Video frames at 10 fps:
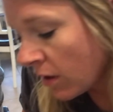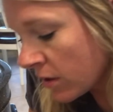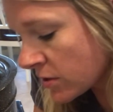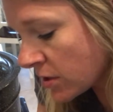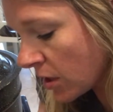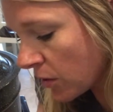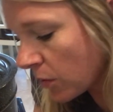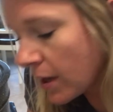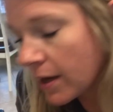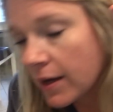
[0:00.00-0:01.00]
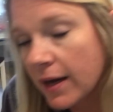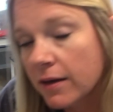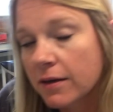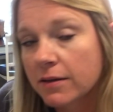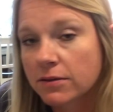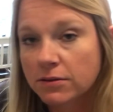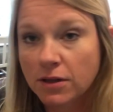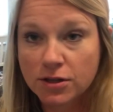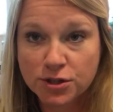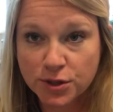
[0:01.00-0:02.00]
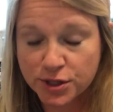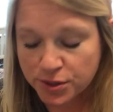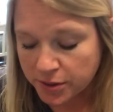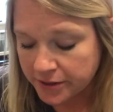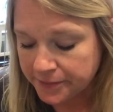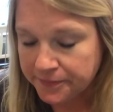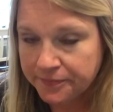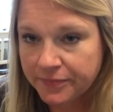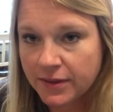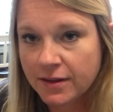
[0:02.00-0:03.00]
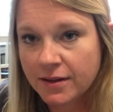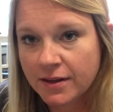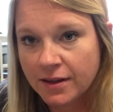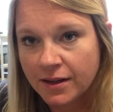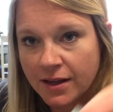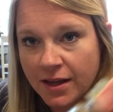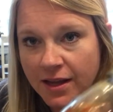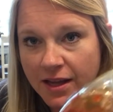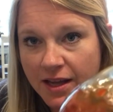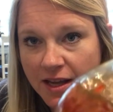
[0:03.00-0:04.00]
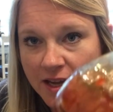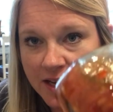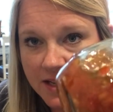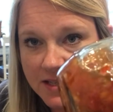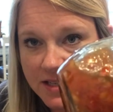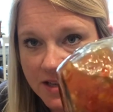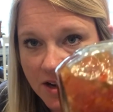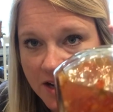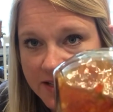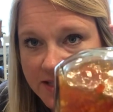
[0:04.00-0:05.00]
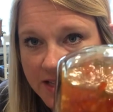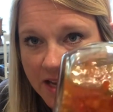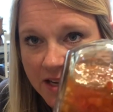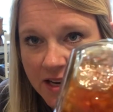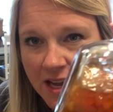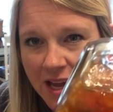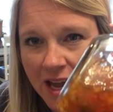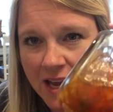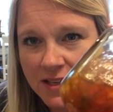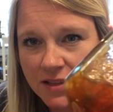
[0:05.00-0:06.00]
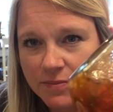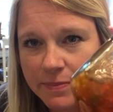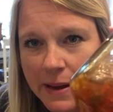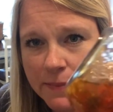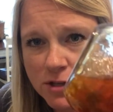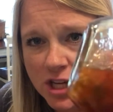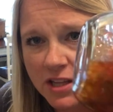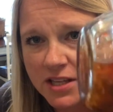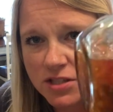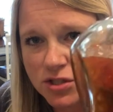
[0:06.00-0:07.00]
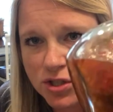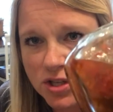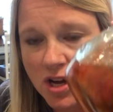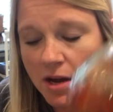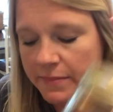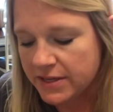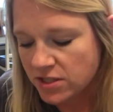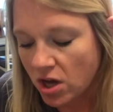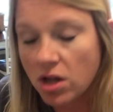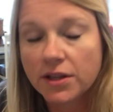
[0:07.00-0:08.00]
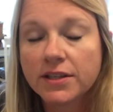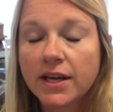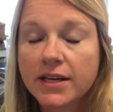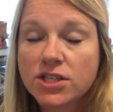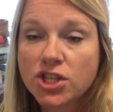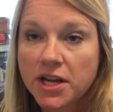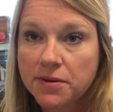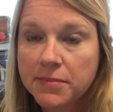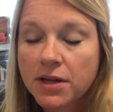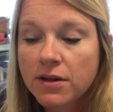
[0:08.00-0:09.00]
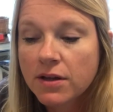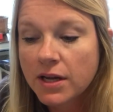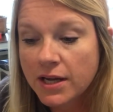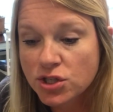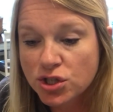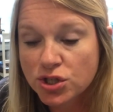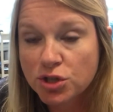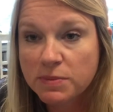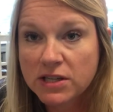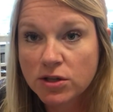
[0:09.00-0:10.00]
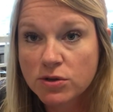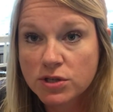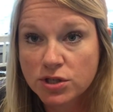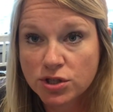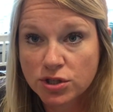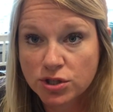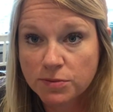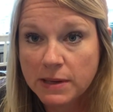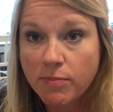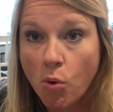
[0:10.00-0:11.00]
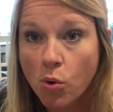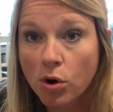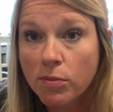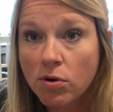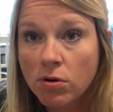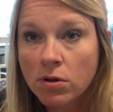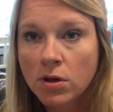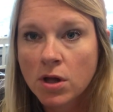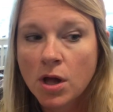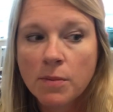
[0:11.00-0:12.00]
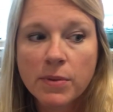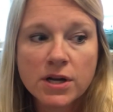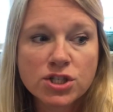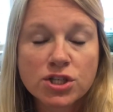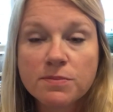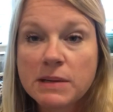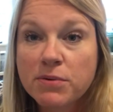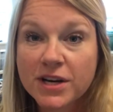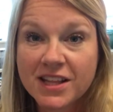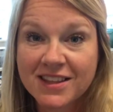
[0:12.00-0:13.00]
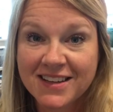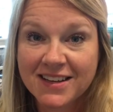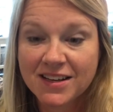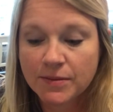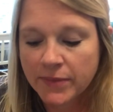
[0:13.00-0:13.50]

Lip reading: So, long story short, it did not set. And pepper jelly should not be solid like a jam. It should be loose, it should be pourable, but it should be pretty thick.